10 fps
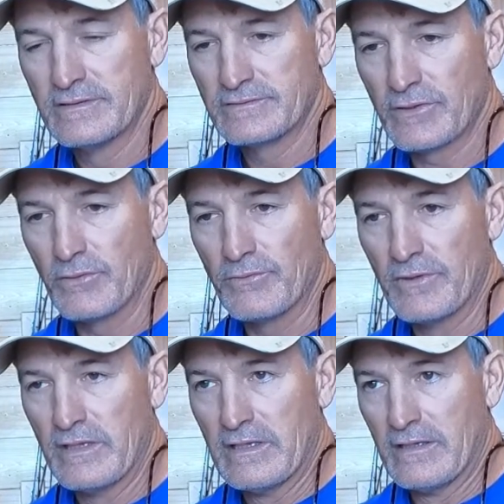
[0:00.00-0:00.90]
So,
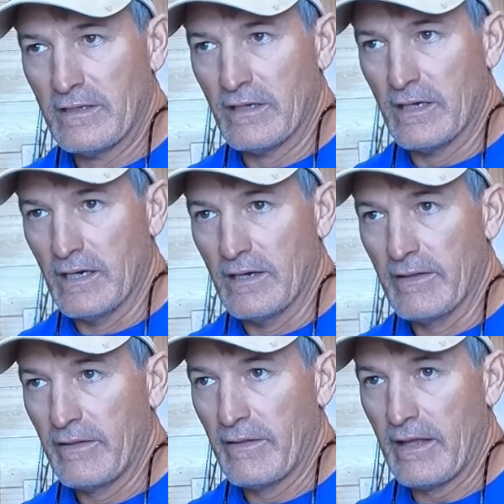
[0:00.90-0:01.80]

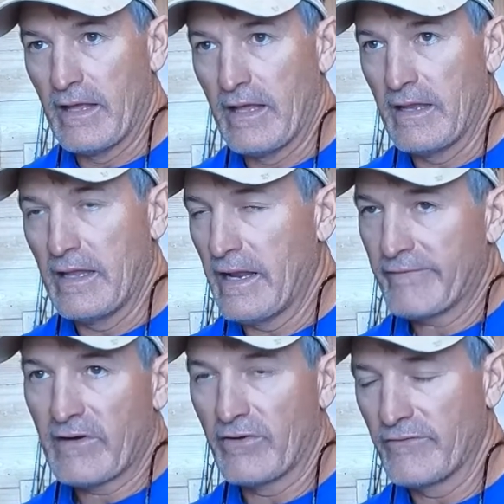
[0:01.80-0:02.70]
and
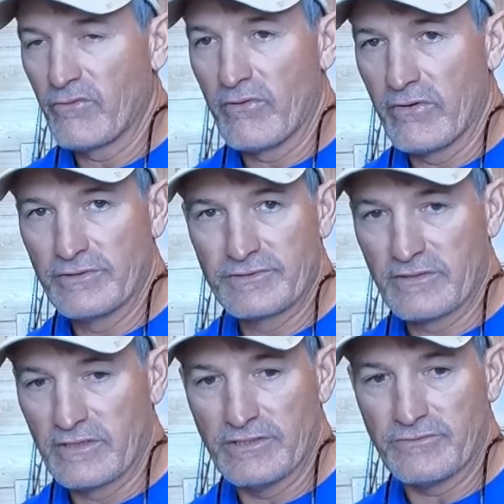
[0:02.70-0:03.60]
I've caught everywhere else in
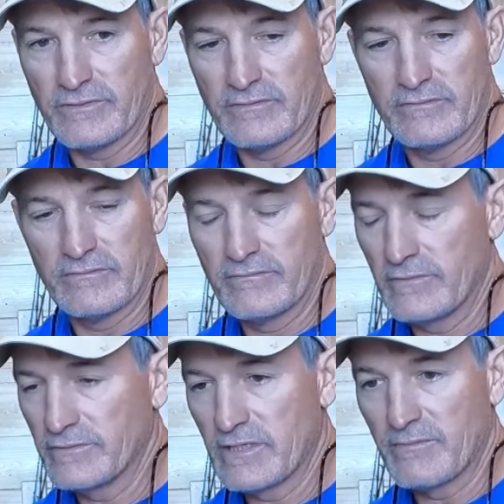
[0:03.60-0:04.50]
the country.
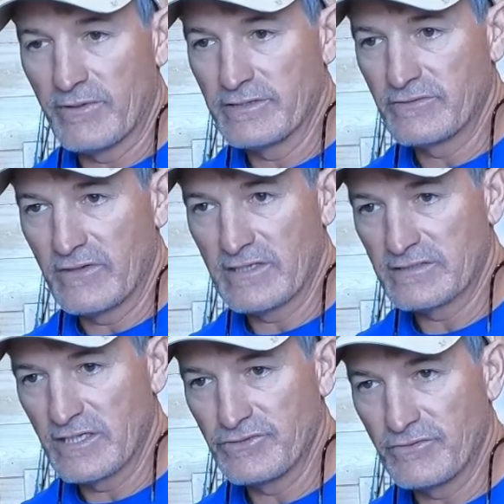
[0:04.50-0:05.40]
There's not a place in the United
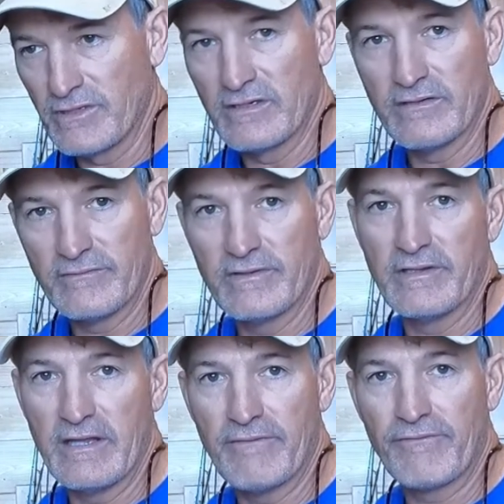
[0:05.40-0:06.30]
States you can get
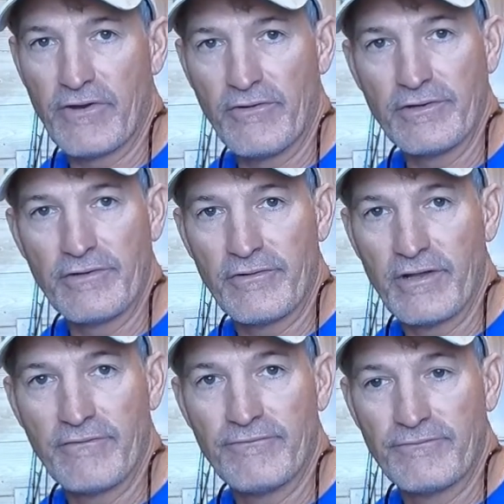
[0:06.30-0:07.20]
an F30 or
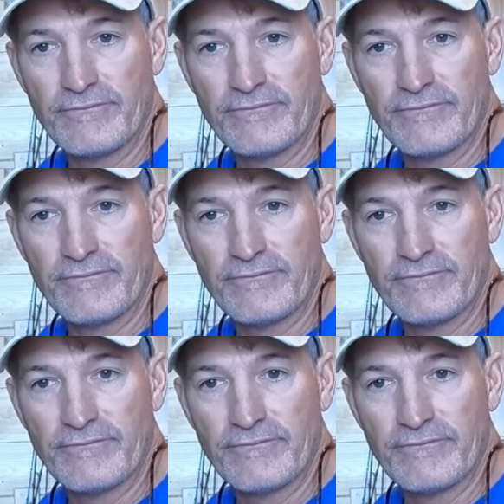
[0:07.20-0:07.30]
an